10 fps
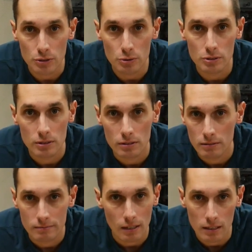use
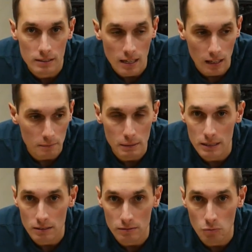a solid
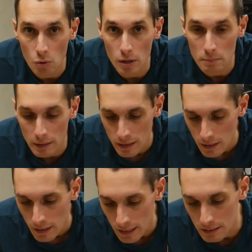piece of wood, but
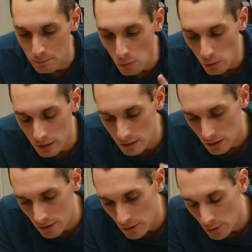it's important
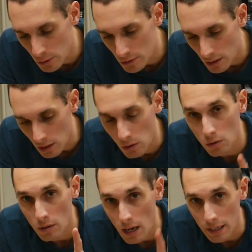to use a
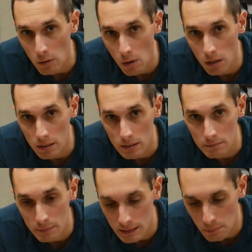high quality
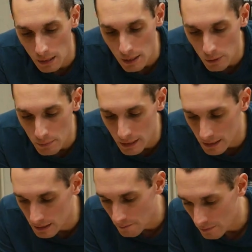piece of plywood
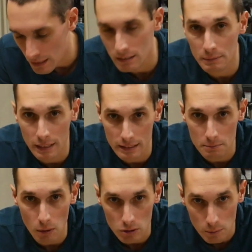because something like this
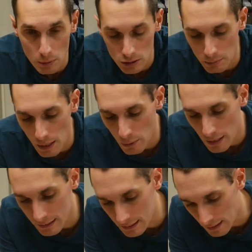Baltic birch plywood
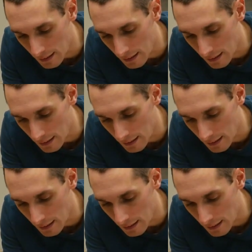has